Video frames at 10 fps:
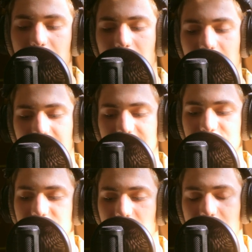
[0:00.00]
I
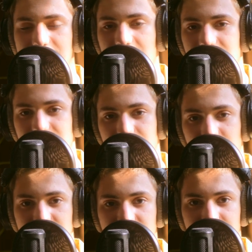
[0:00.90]
actually contacted a
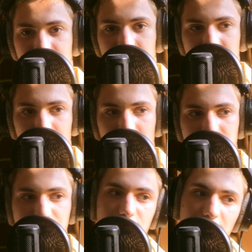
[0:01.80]
bunch of people
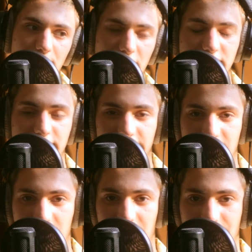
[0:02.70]
before I bought the van
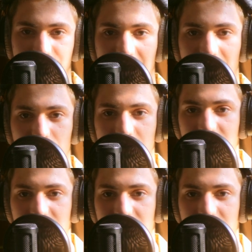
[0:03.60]
I have now,